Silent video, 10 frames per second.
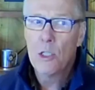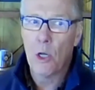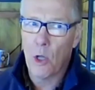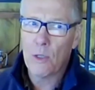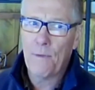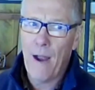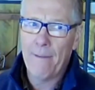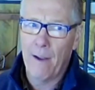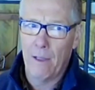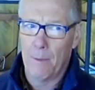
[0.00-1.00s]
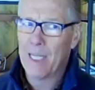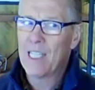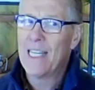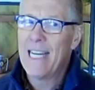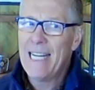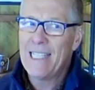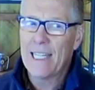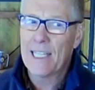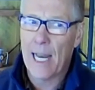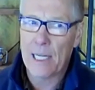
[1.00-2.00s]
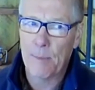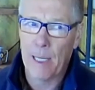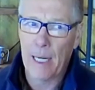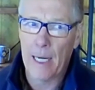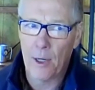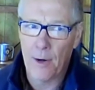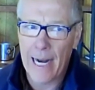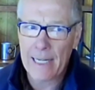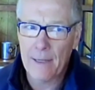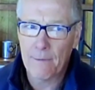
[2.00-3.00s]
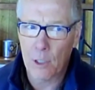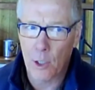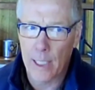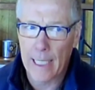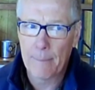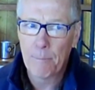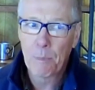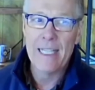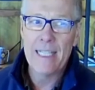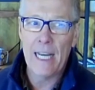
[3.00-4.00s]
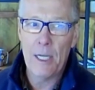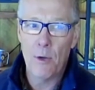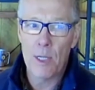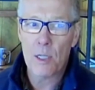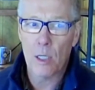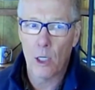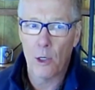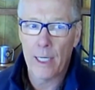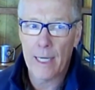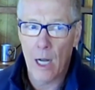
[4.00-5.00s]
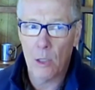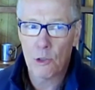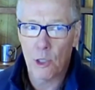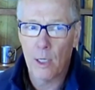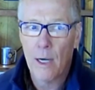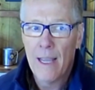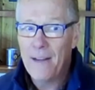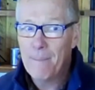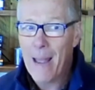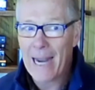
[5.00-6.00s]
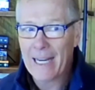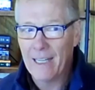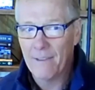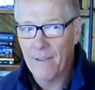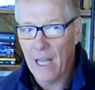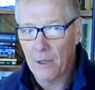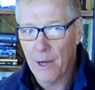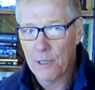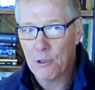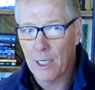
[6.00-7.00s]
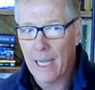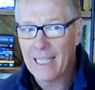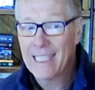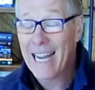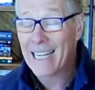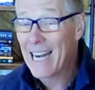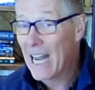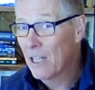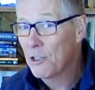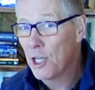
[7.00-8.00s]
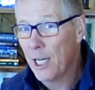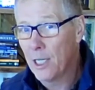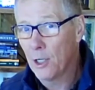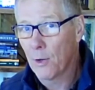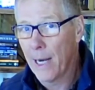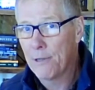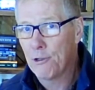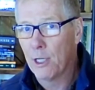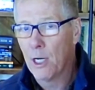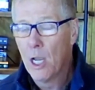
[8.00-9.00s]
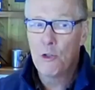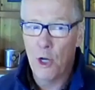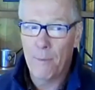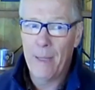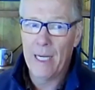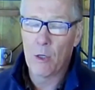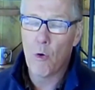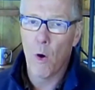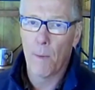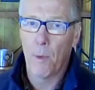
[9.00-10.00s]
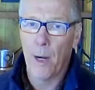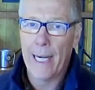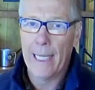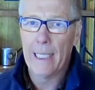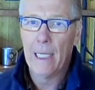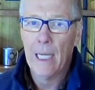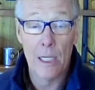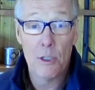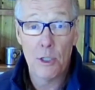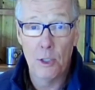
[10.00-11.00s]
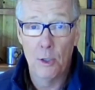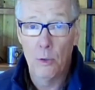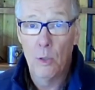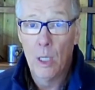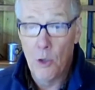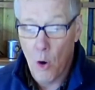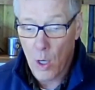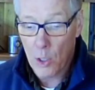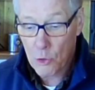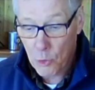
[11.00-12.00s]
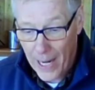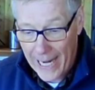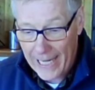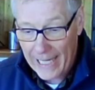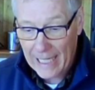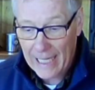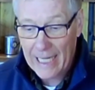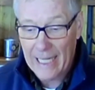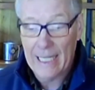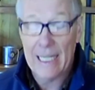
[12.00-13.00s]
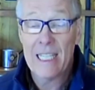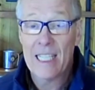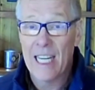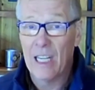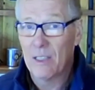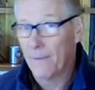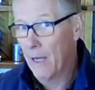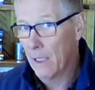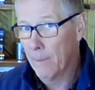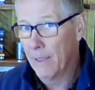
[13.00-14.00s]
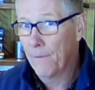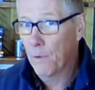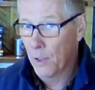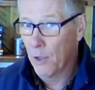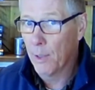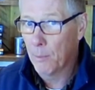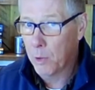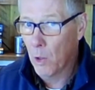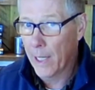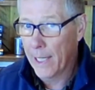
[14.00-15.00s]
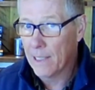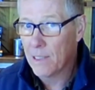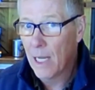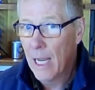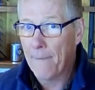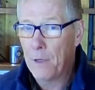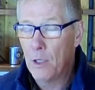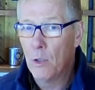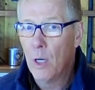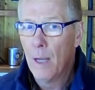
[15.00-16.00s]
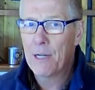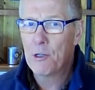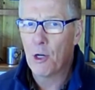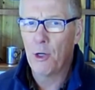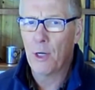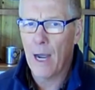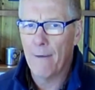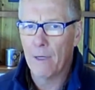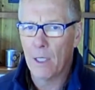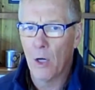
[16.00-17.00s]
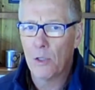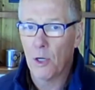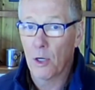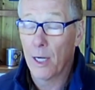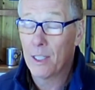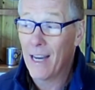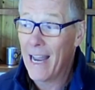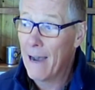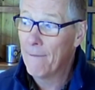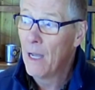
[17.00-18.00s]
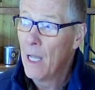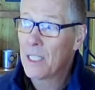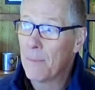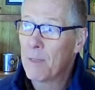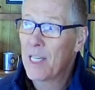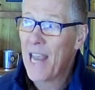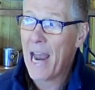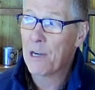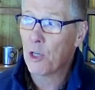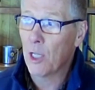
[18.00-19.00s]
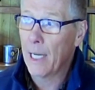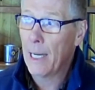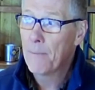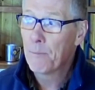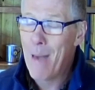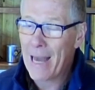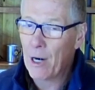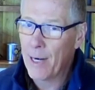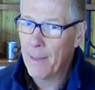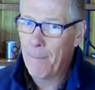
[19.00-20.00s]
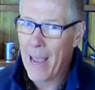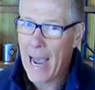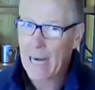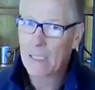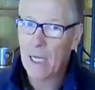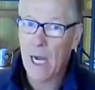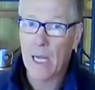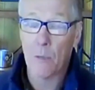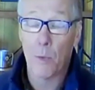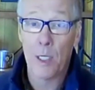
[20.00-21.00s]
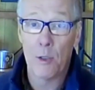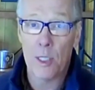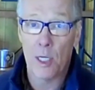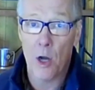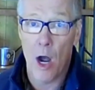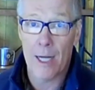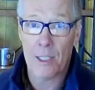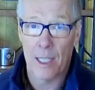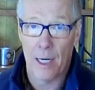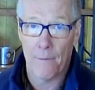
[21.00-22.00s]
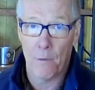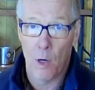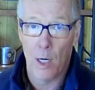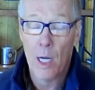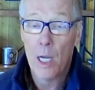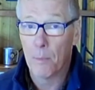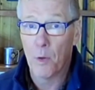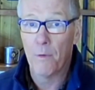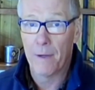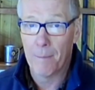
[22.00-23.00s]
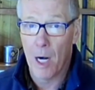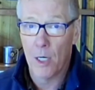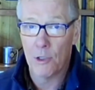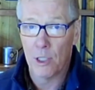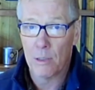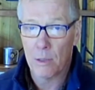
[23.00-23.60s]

So those 5 elements: needs assessment, interactive learning, continuous learning culture, feedback and evaluation, and technology integration should be incorporated into your training and skill development for your employees. If you make sure you cover those, you're going to have a substantially better impact on reducing costs and therefore improving margins.